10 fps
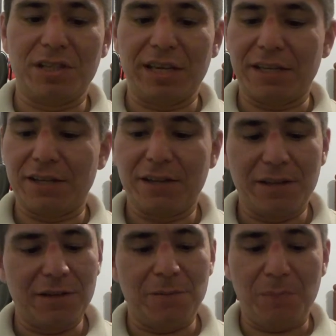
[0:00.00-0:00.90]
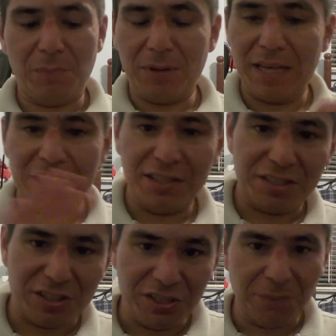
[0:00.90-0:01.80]
like plain and
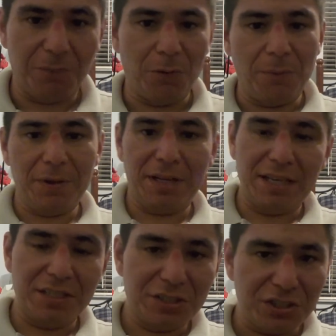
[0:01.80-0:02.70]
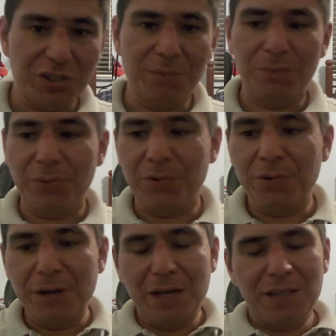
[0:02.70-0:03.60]

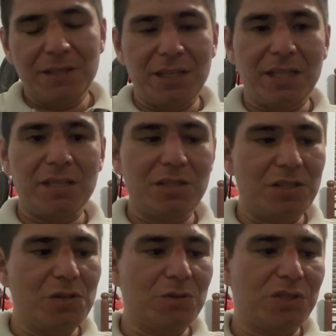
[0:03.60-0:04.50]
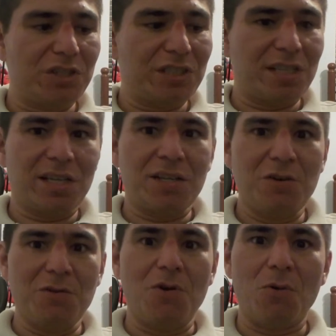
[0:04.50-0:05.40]
simple. Then you say
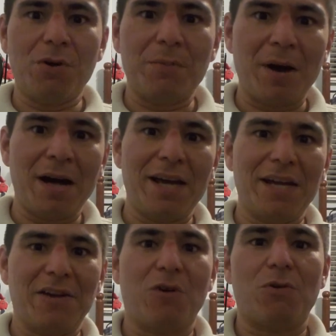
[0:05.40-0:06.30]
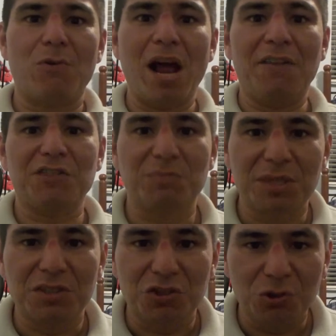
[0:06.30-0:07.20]
you're going to buy
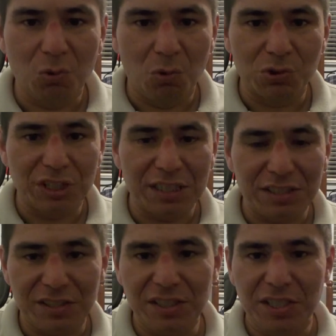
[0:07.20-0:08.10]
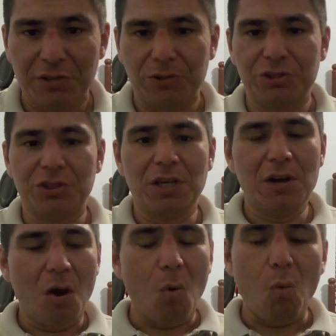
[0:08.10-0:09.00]
Craftsman tools at Sears.
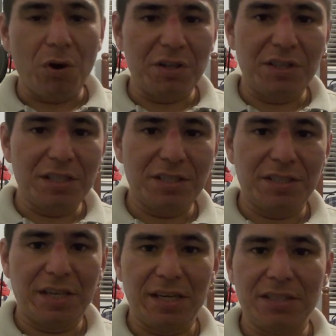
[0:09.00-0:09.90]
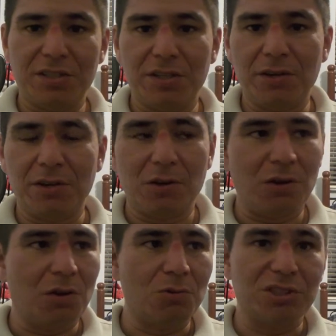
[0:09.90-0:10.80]
One of these days, they're going to
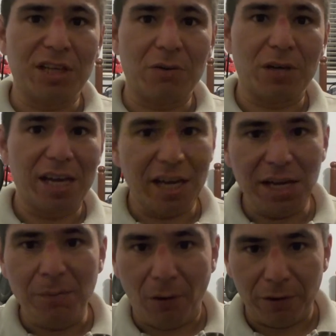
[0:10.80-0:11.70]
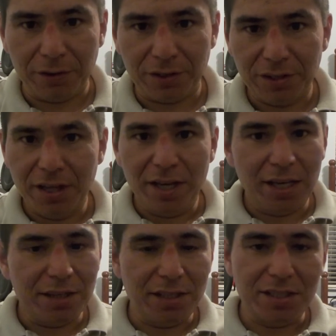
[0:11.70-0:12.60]
close out Kmart.
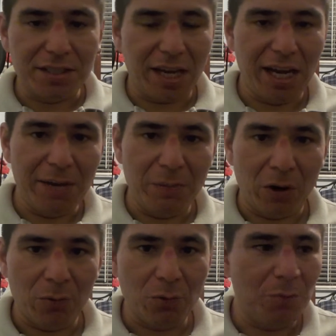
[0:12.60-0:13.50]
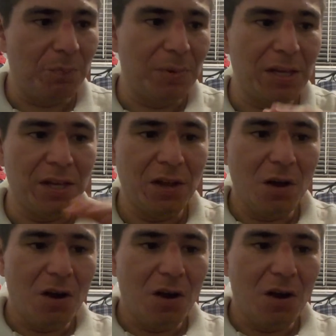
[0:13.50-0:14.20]
And these Kmart will be